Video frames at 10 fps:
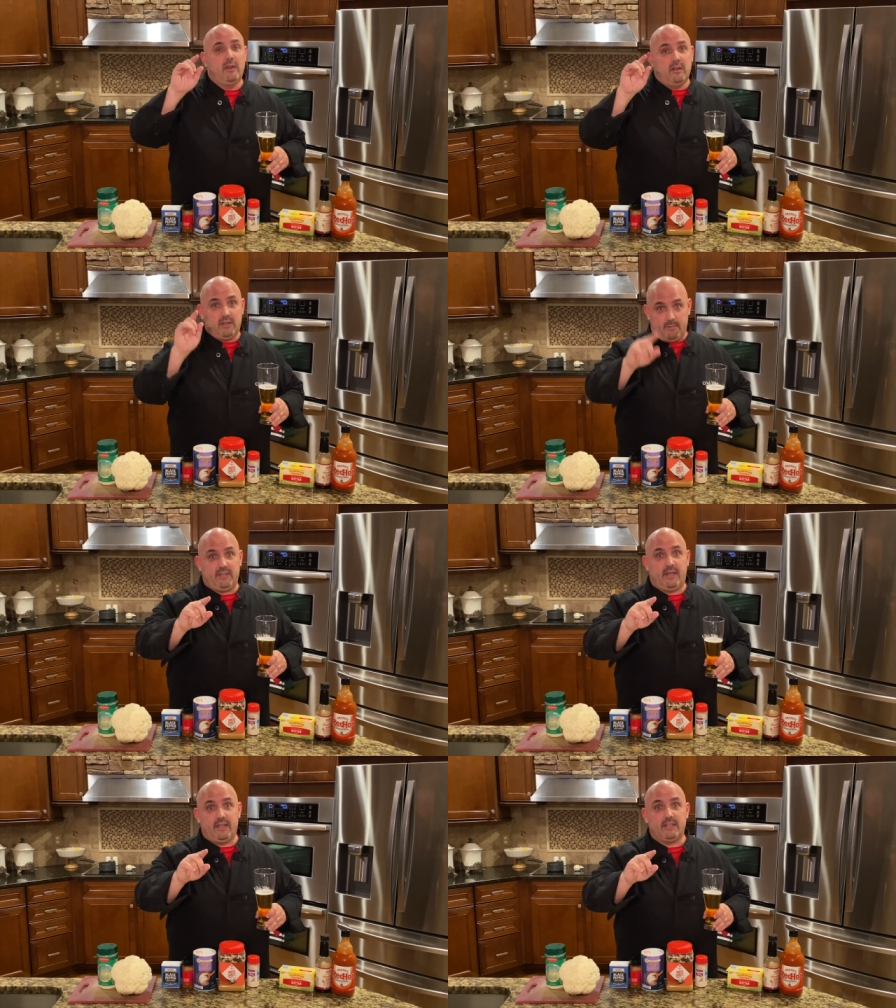Let me
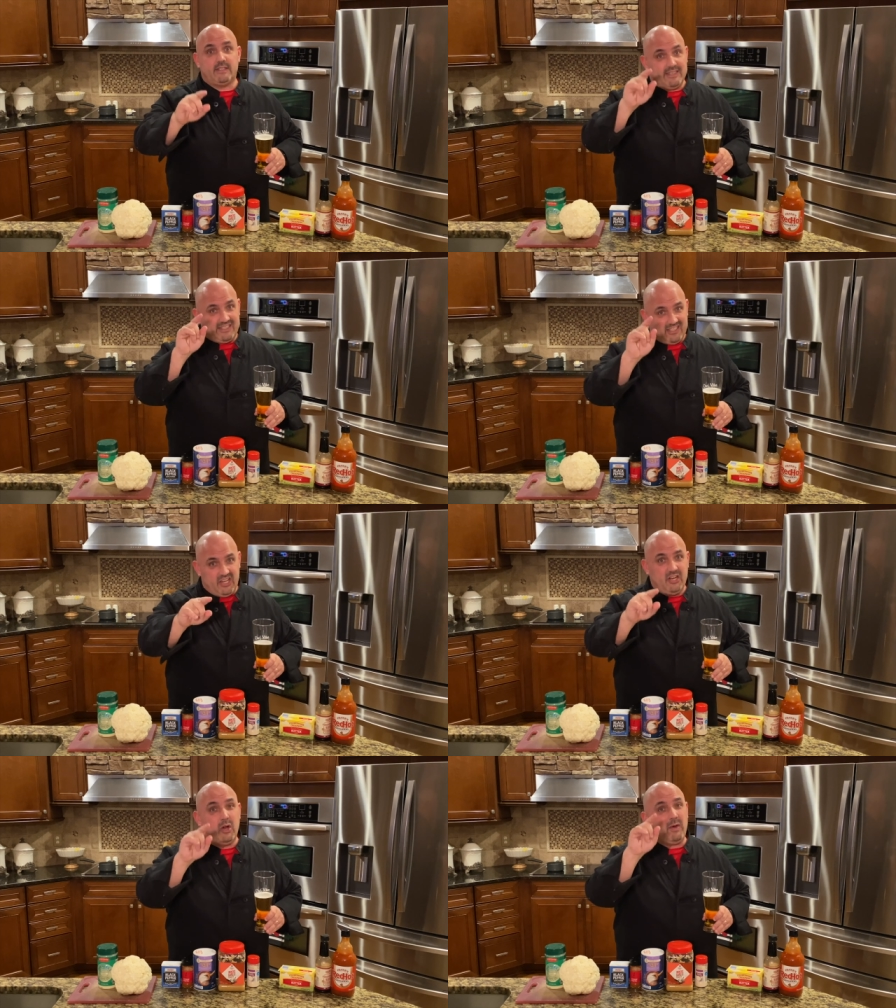tell you this, it's
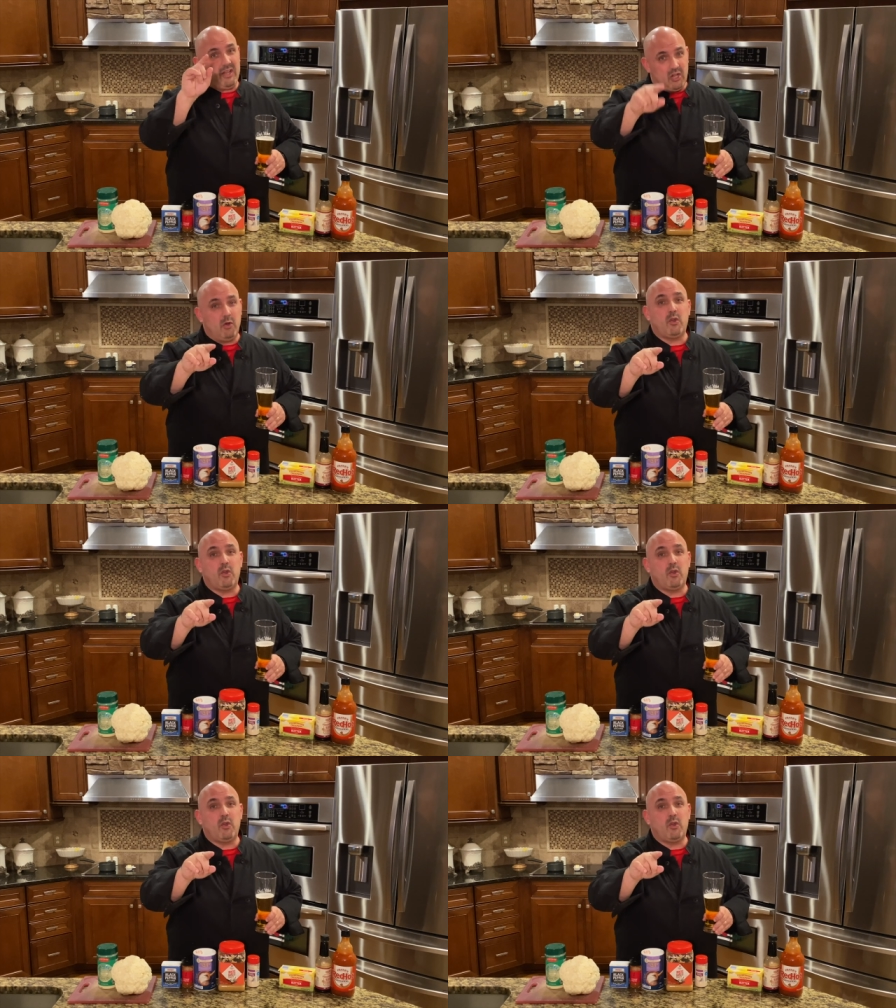keto and low